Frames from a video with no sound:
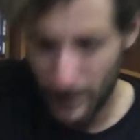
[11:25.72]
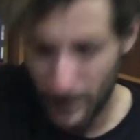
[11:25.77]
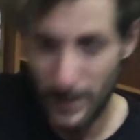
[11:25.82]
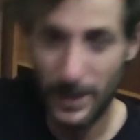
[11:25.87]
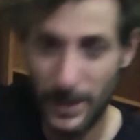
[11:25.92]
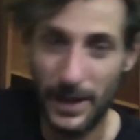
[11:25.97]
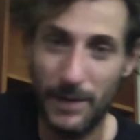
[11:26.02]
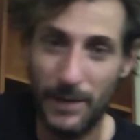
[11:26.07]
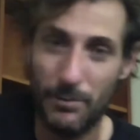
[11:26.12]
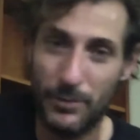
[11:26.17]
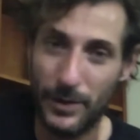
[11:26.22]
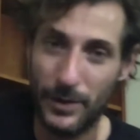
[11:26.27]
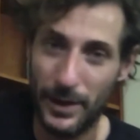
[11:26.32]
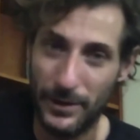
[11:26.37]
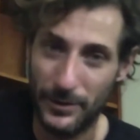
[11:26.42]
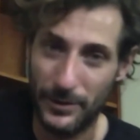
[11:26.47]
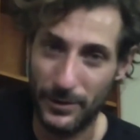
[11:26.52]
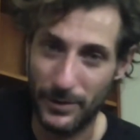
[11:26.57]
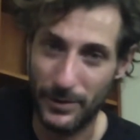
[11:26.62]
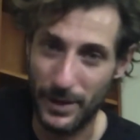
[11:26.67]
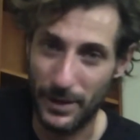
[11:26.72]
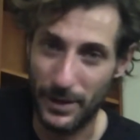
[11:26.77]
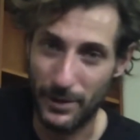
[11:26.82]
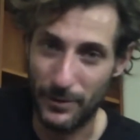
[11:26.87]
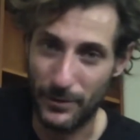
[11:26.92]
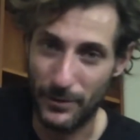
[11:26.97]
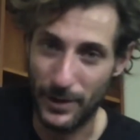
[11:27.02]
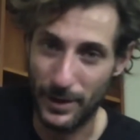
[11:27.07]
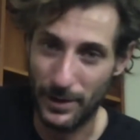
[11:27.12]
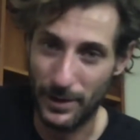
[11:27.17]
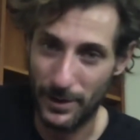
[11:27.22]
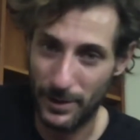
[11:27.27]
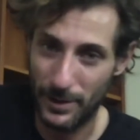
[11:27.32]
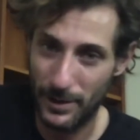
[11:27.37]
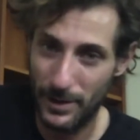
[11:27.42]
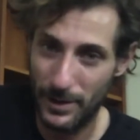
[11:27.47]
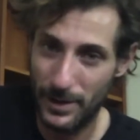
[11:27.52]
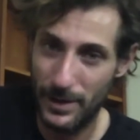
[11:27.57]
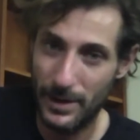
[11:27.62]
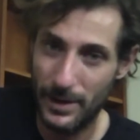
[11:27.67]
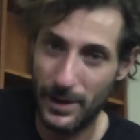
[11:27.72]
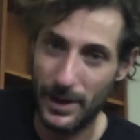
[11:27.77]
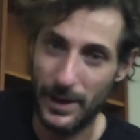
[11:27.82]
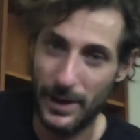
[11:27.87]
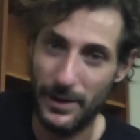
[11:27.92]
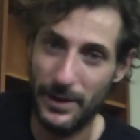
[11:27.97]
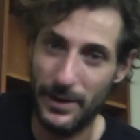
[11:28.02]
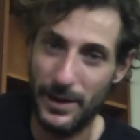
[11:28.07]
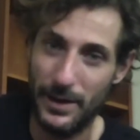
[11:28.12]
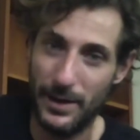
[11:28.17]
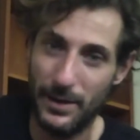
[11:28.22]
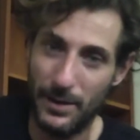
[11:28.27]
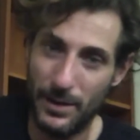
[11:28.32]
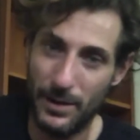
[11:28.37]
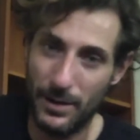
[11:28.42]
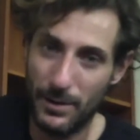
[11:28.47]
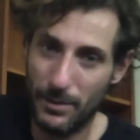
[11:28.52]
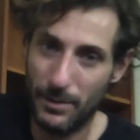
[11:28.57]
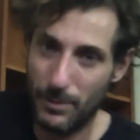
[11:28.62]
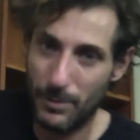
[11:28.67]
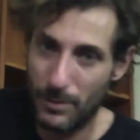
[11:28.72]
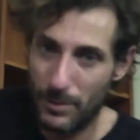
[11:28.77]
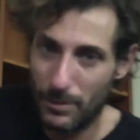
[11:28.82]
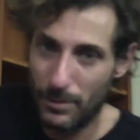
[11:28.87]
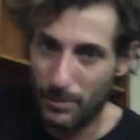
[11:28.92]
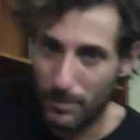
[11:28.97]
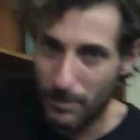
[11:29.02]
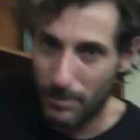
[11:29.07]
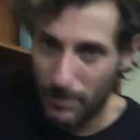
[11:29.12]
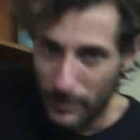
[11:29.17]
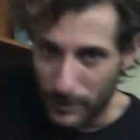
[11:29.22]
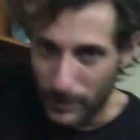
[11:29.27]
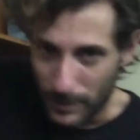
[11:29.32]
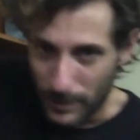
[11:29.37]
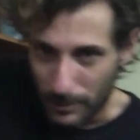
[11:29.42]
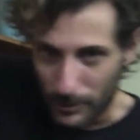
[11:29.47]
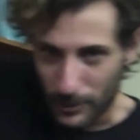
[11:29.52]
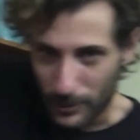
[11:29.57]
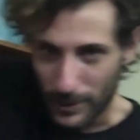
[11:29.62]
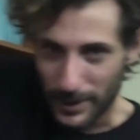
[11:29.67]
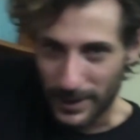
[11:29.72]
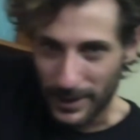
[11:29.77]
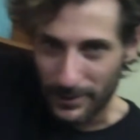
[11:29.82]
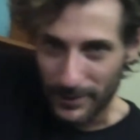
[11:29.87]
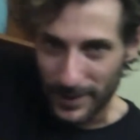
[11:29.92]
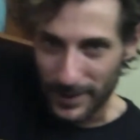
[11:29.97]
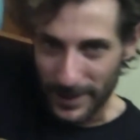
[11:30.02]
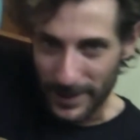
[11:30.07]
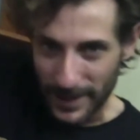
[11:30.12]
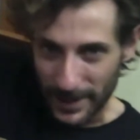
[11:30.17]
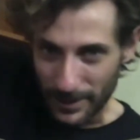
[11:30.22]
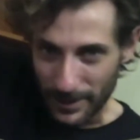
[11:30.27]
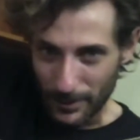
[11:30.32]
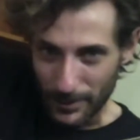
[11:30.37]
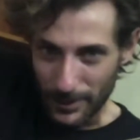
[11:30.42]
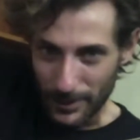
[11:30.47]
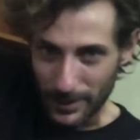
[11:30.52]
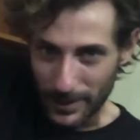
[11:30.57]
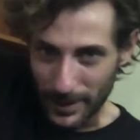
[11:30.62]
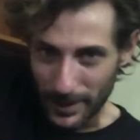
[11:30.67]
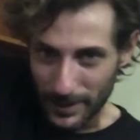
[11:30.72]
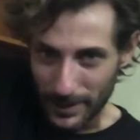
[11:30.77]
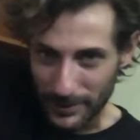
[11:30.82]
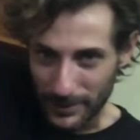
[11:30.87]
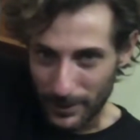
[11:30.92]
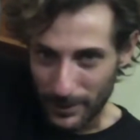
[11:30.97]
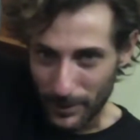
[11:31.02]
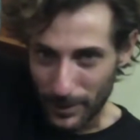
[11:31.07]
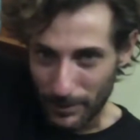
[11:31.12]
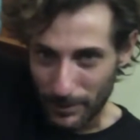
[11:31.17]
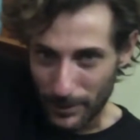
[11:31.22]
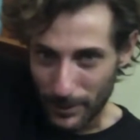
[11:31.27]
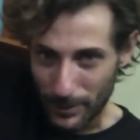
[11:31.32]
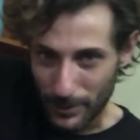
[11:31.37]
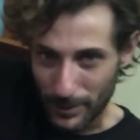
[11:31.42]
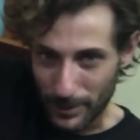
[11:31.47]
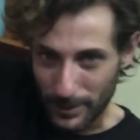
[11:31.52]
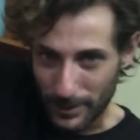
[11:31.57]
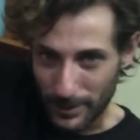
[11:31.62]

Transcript: in place of the other finger, and then I'm trying to give you an angle where you can kind of see what I'm doing.